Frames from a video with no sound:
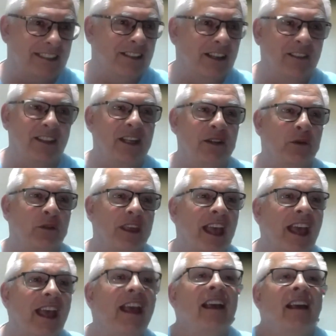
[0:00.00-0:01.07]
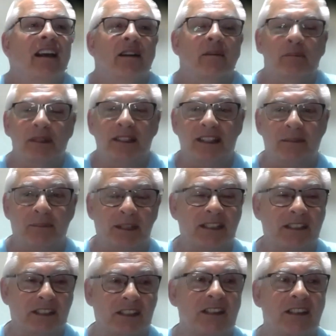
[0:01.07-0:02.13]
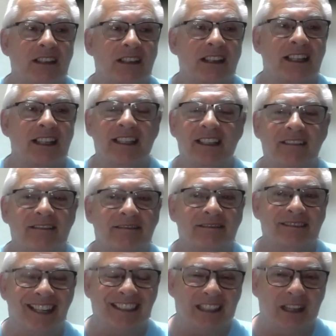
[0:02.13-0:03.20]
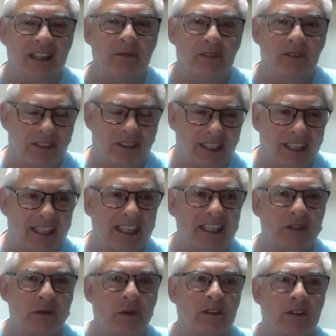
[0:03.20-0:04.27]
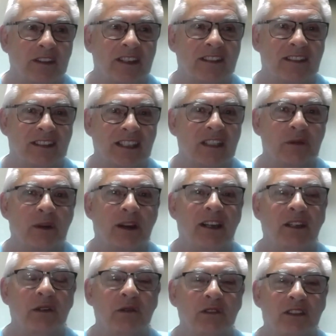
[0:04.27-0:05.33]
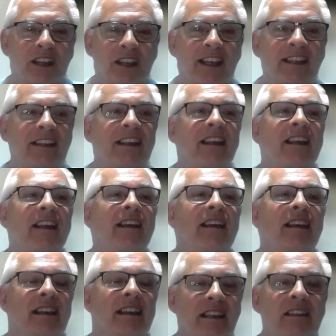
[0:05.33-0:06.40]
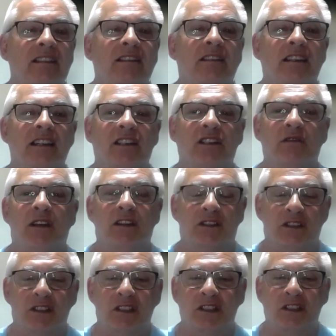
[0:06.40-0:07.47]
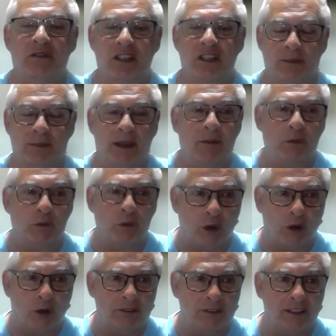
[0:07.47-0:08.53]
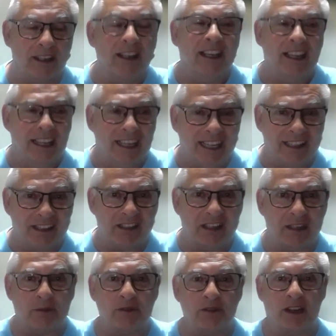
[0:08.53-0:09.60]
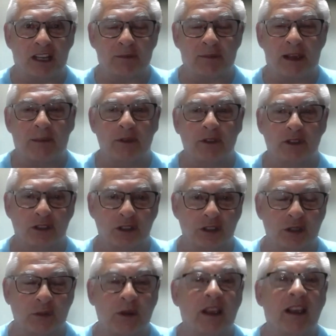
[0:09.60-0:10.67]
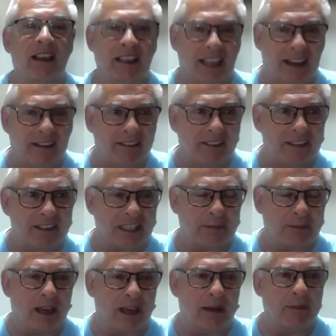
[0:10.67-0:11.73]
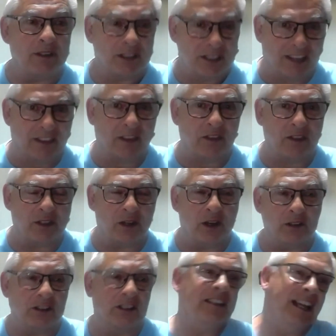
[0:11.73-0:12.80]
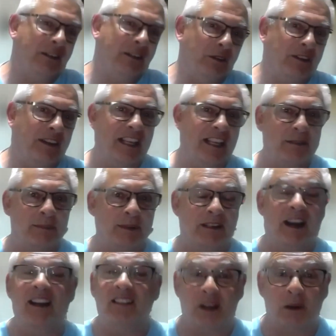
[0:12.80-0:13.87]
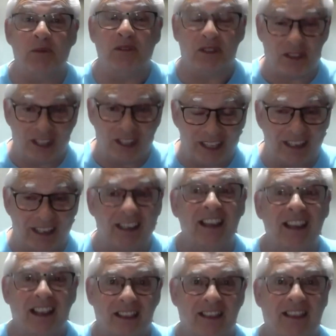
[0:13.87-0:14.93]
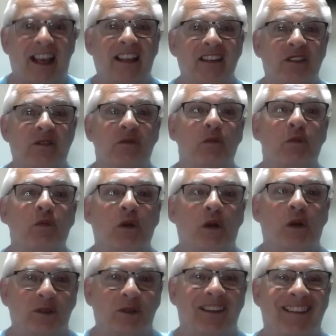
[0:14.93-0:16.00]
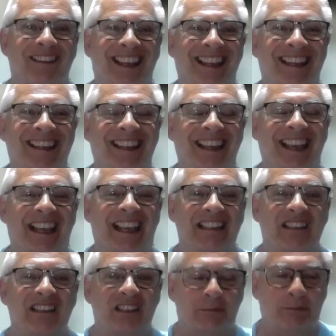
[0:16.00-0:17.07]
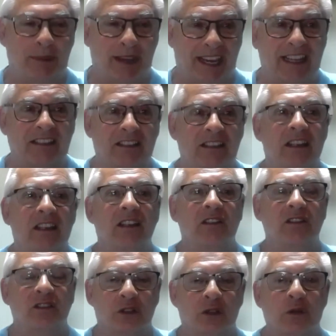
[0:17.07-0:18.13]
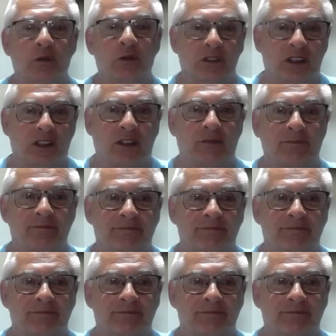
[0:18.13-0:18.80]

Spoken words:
either here or there, but certainly I don't think it's one of these things where you say, here's instructions for experiment 1, here's instructions for experiment 2, carry out these experiments, gather the data, now do the next bit. I don't think that's what they expect schools to do.